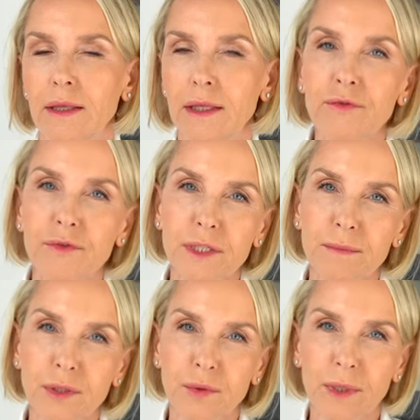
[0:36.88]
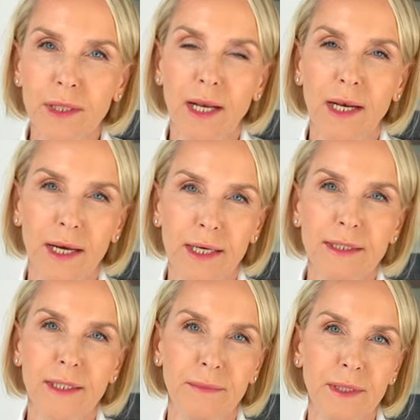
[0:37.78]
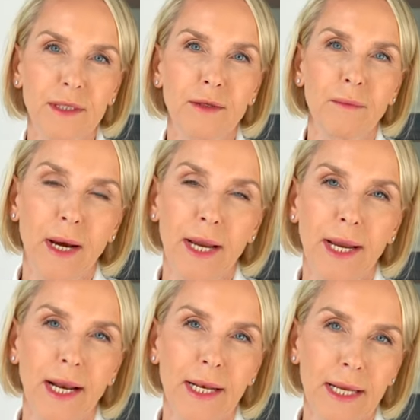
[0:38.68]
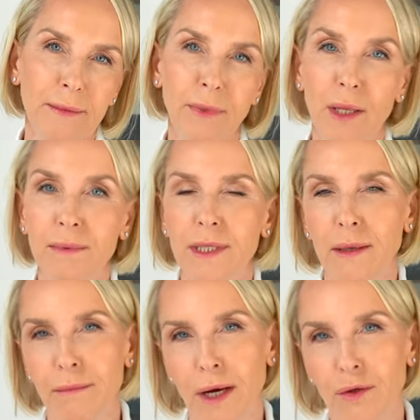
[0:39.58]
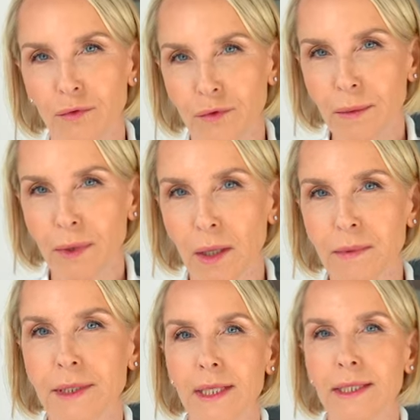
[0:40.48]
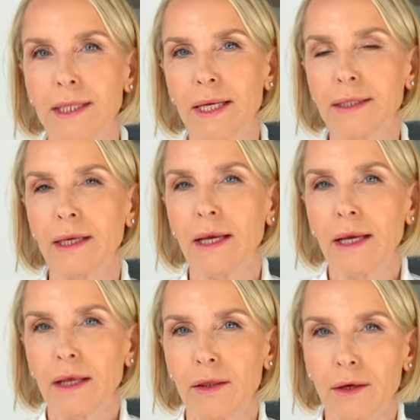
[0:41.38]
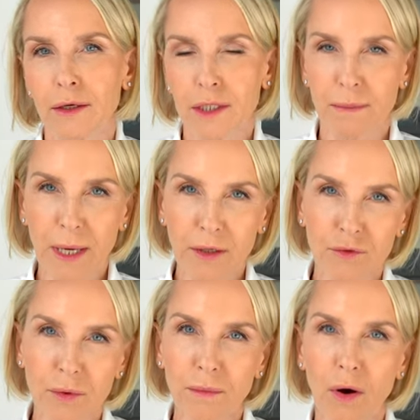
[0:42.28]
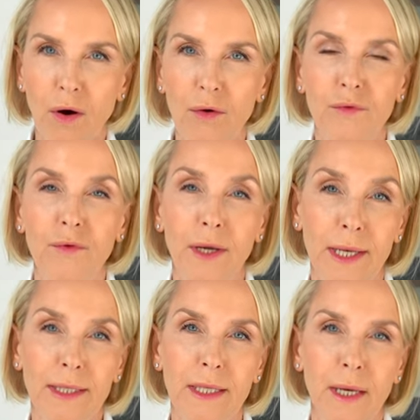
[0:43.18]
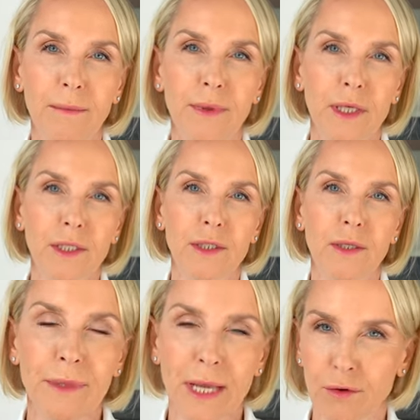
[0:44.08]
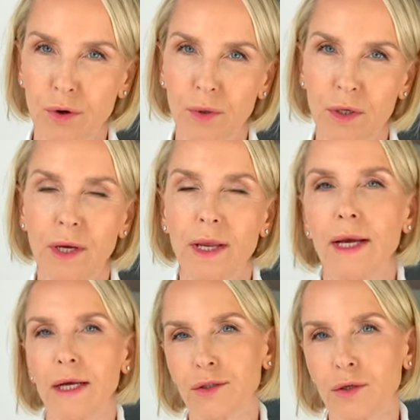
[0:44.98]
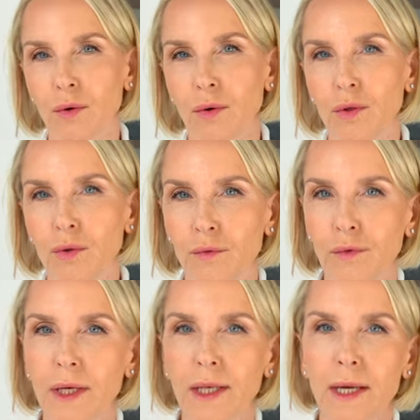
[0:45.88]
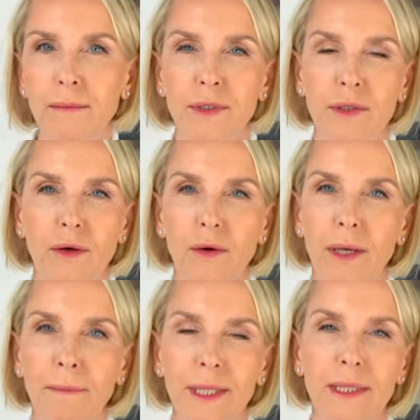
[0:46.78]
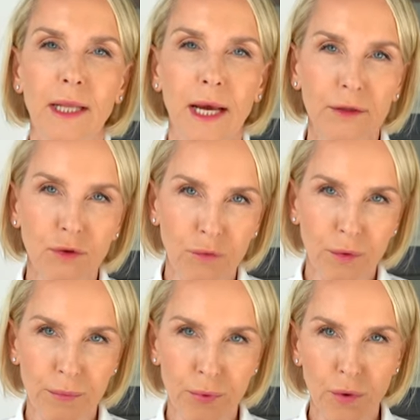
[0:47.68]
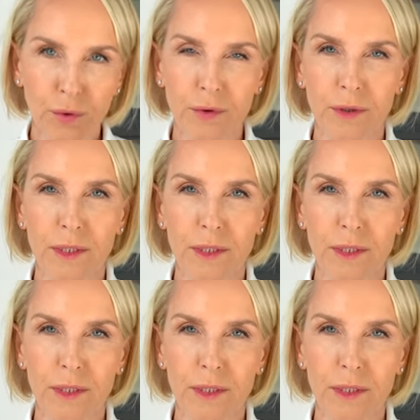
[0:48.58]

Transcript: The difference between light emitted by LED bulbs and by UV bulbs is that the spectrum of a LED lamp is narrower. And so UV lamps emit light of a broader